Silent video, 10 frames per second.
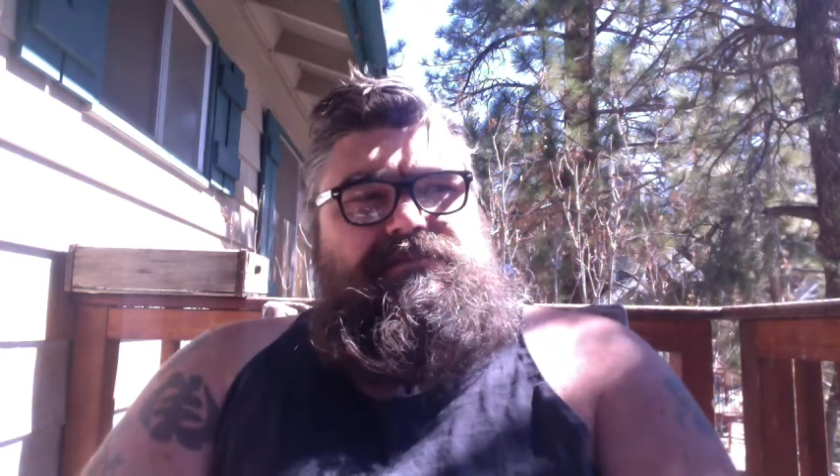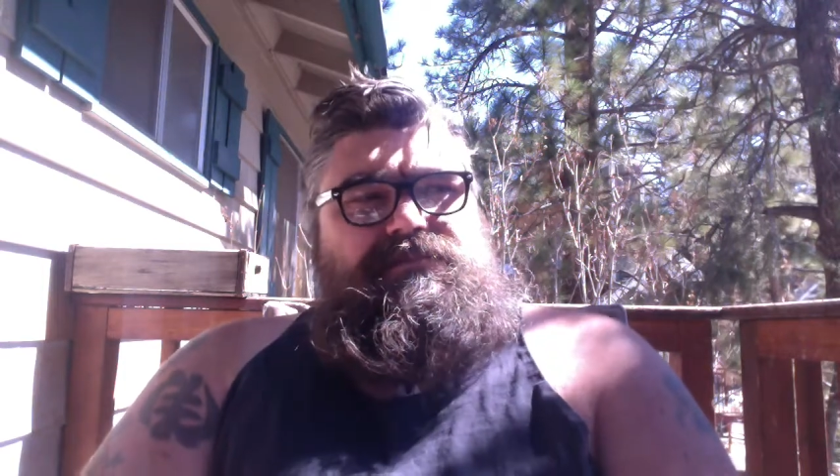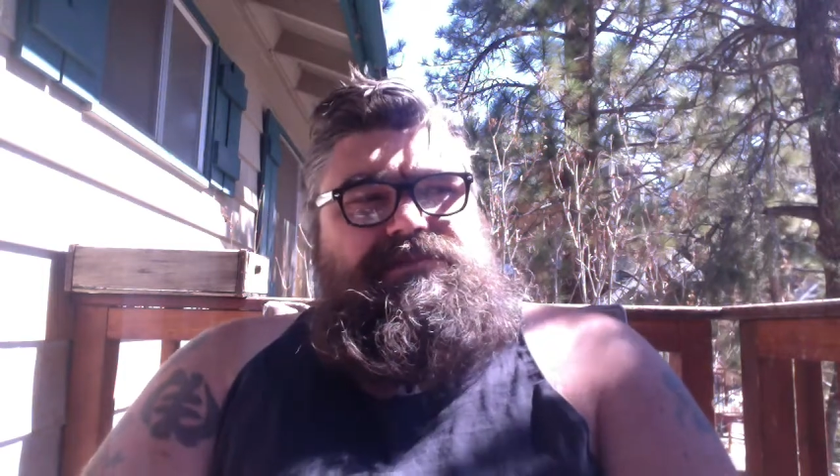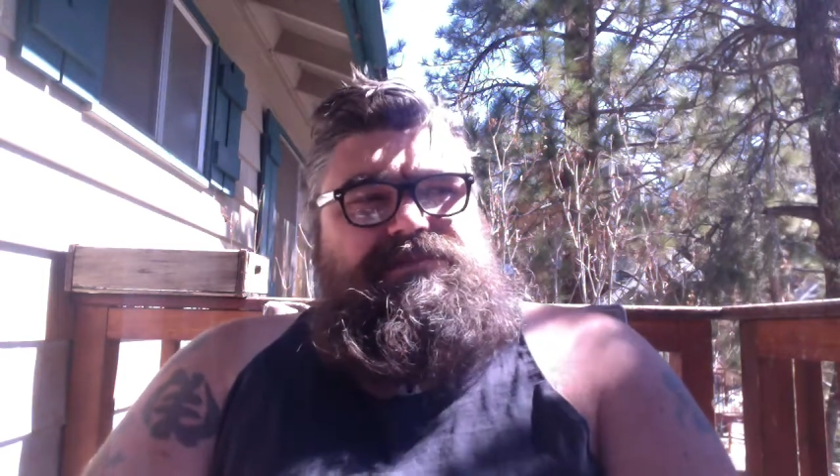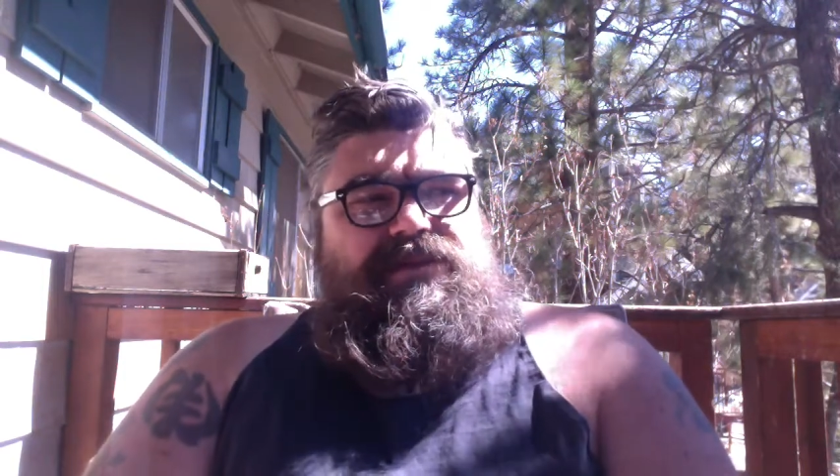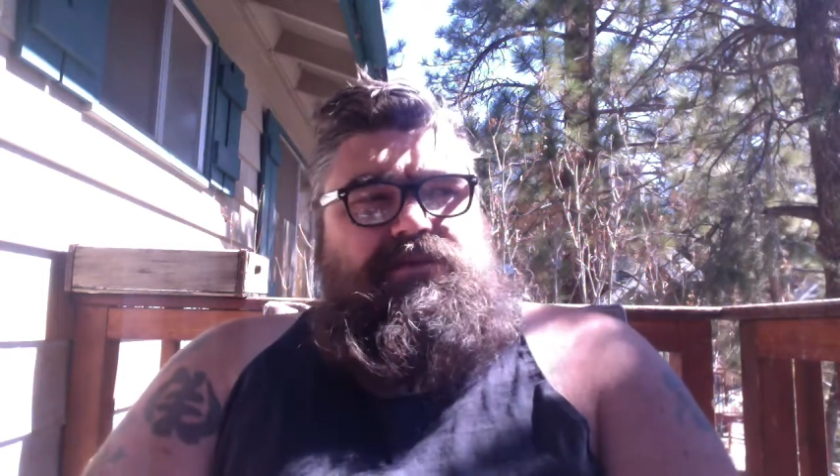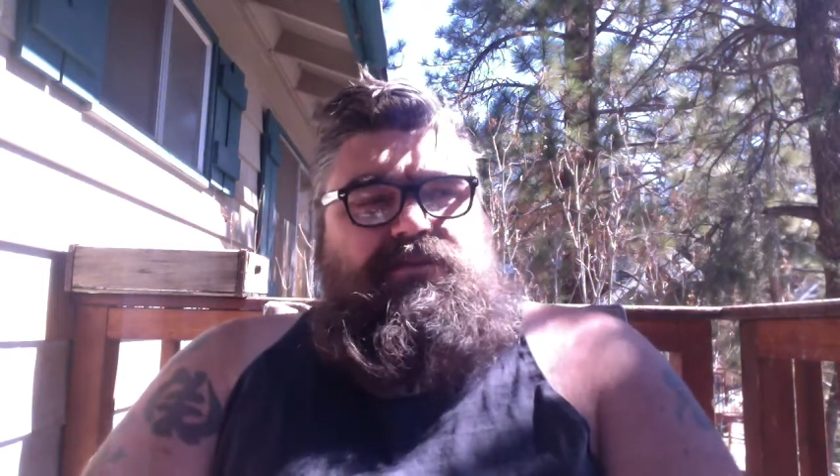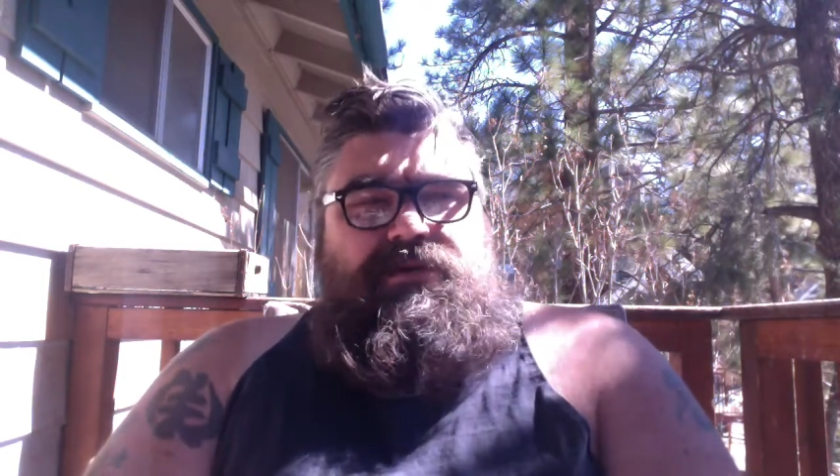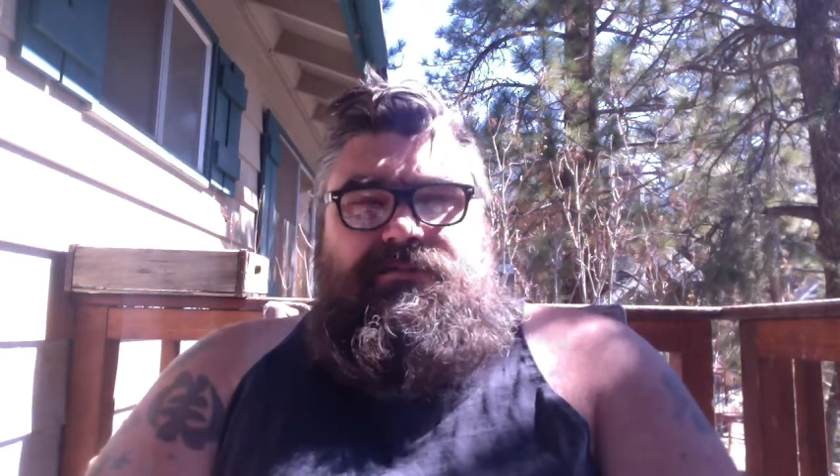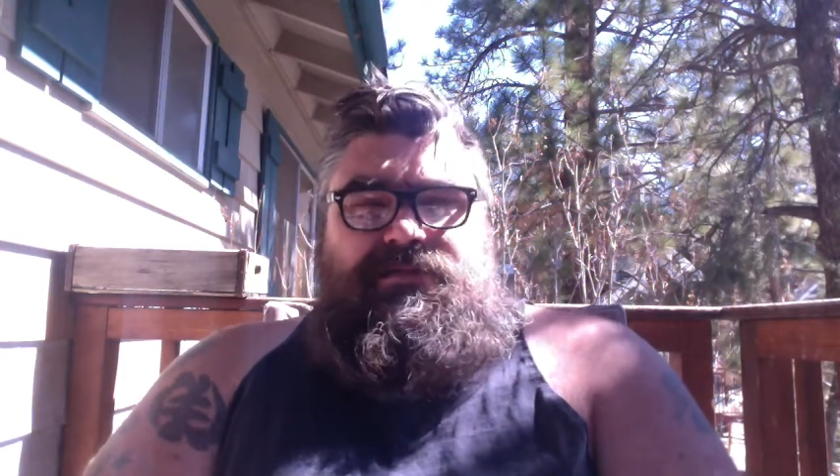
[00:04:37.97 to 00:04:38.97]
So
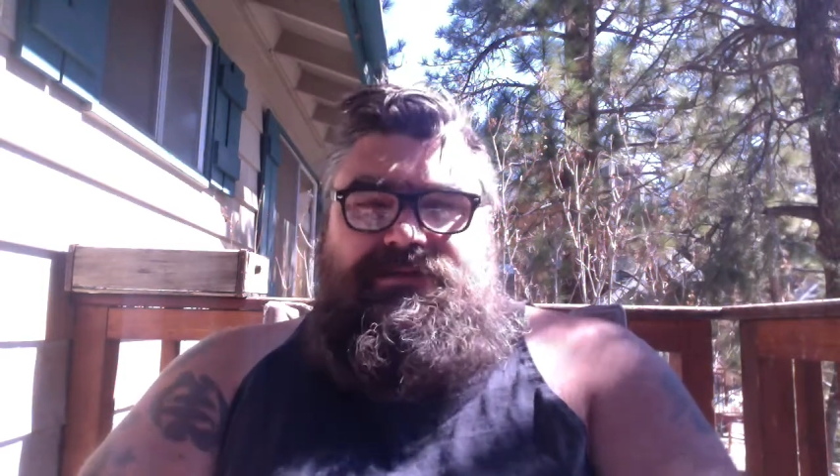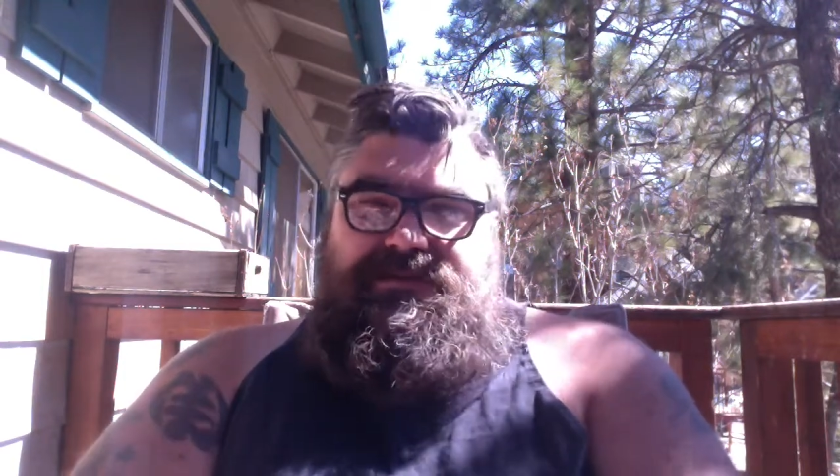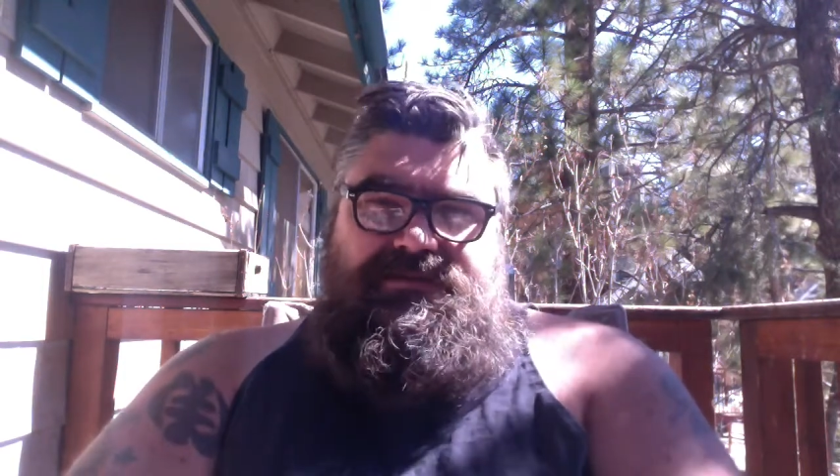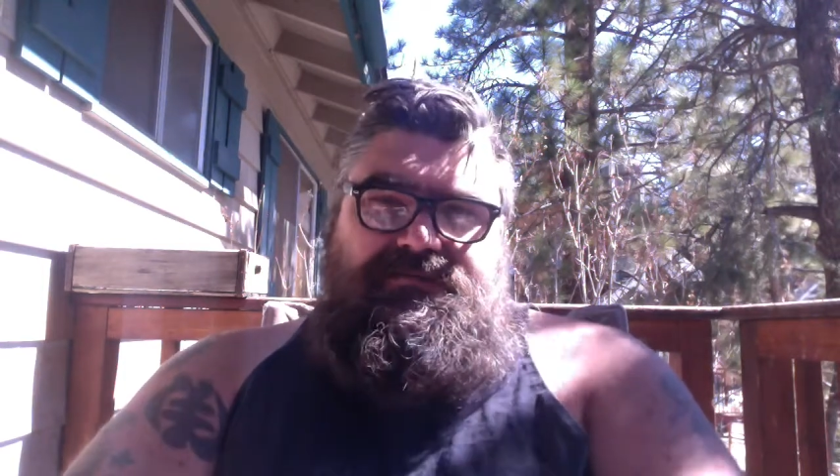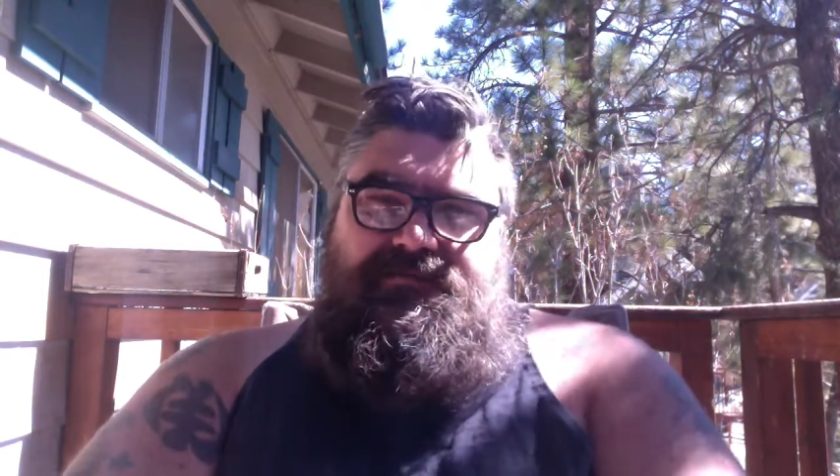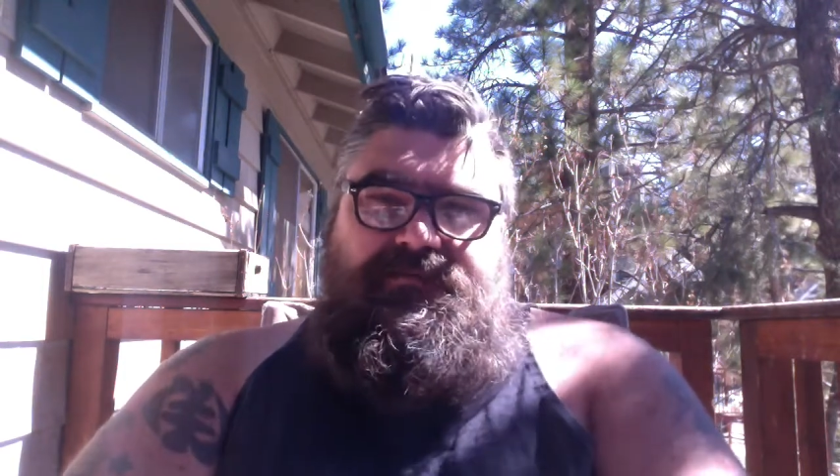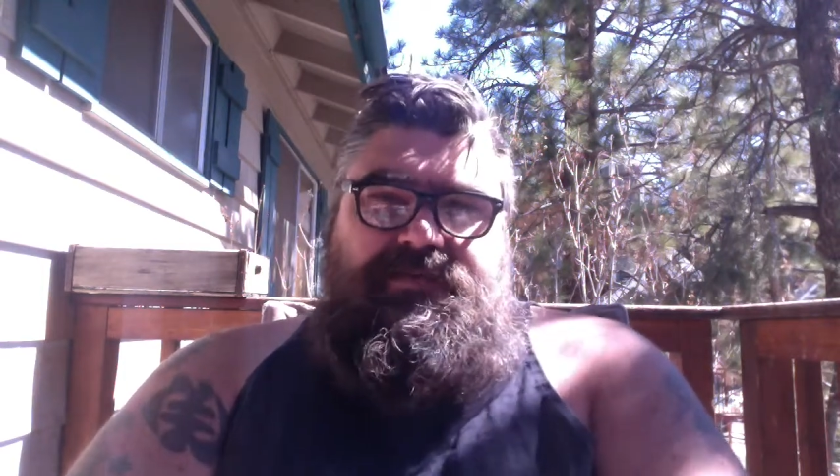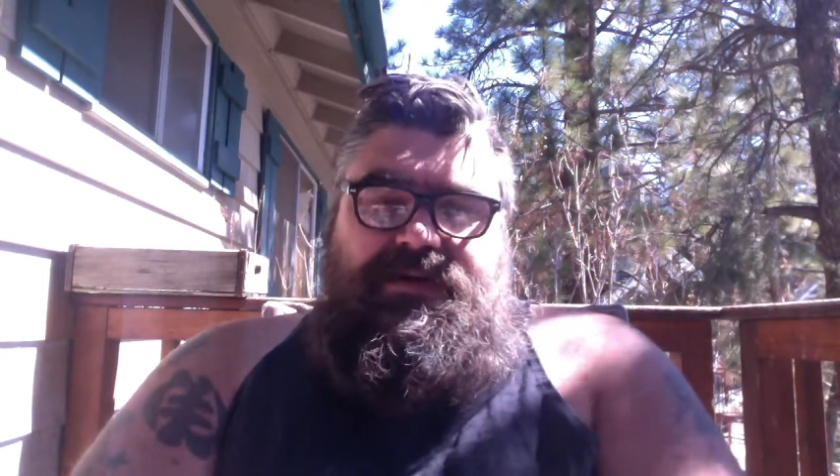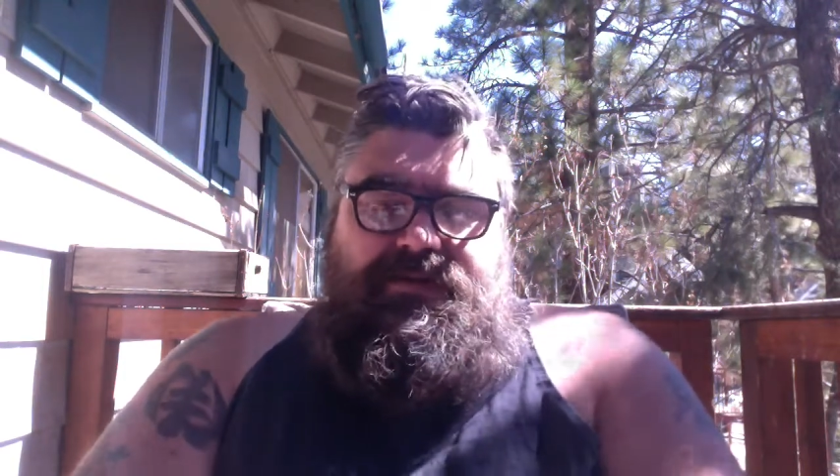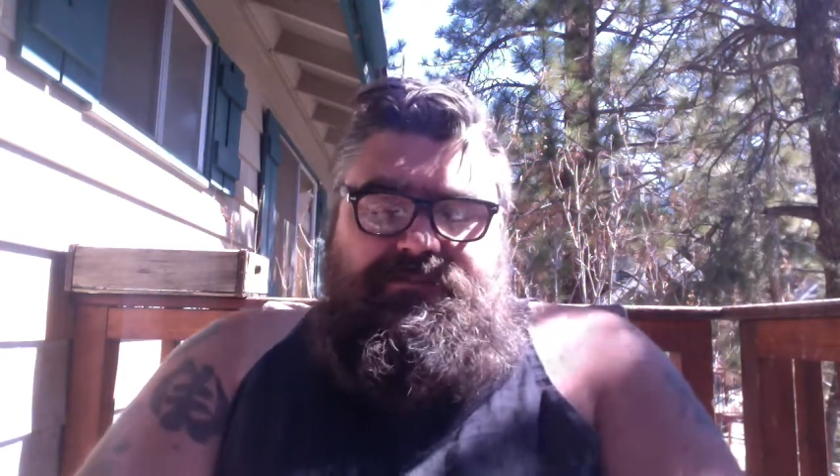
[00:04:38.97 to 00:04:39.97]
we were just
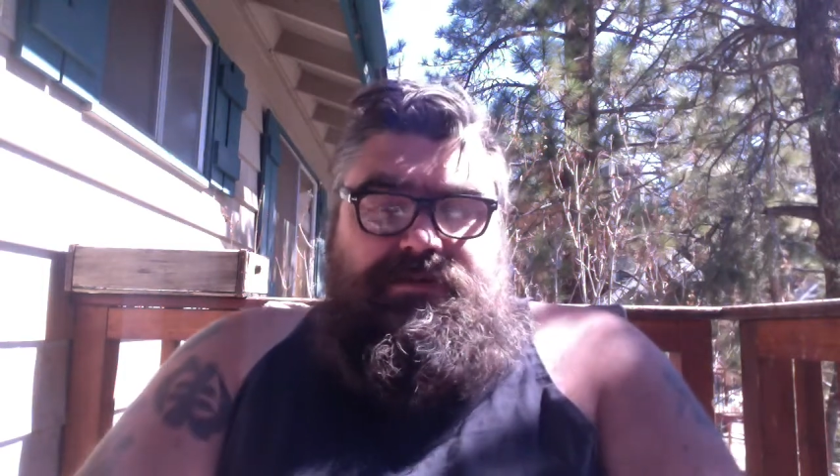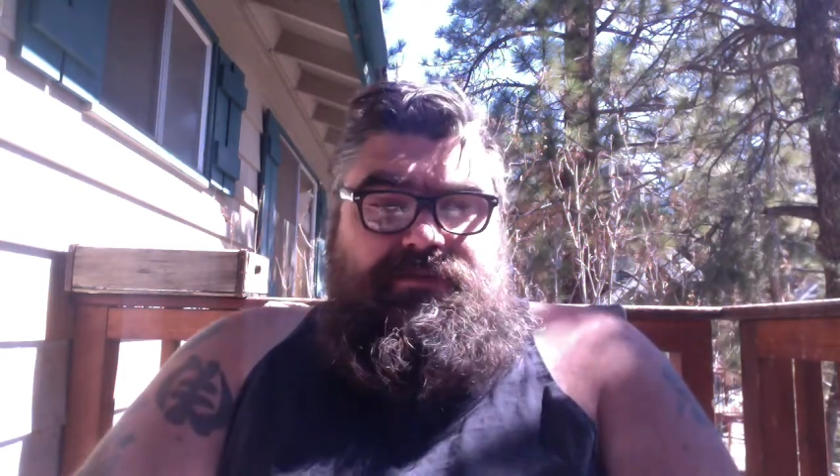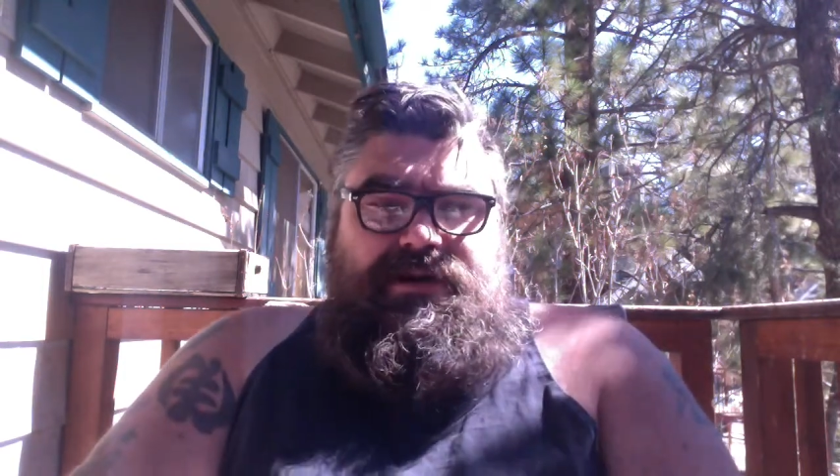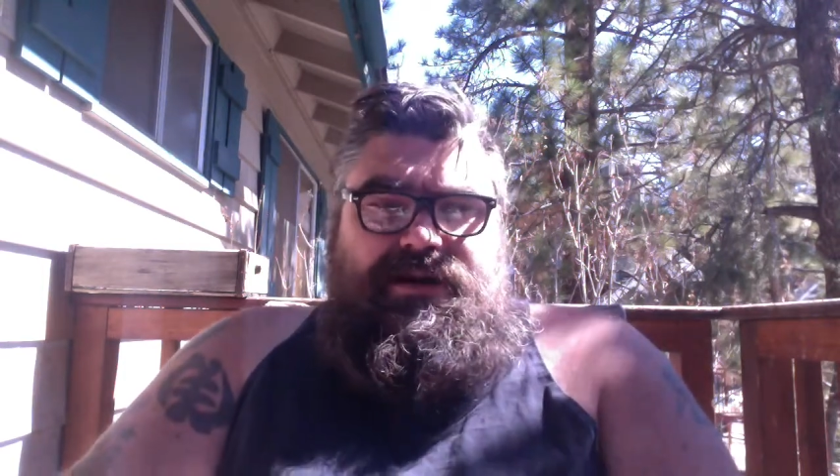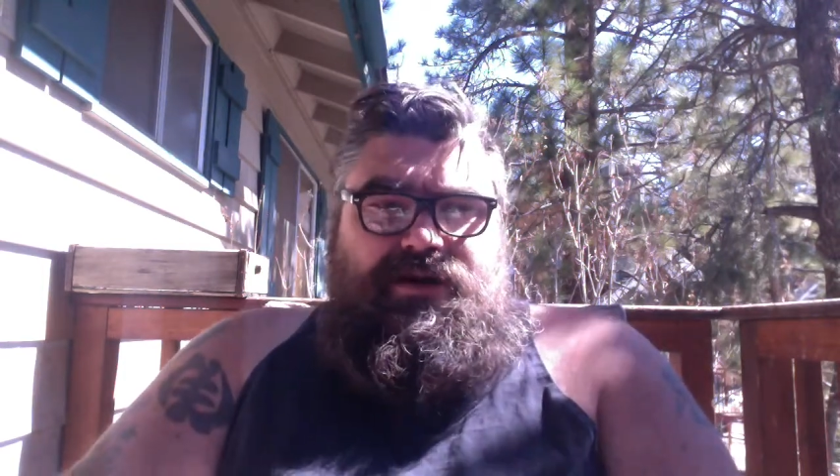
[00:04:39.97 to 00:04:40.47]
figuring we were going to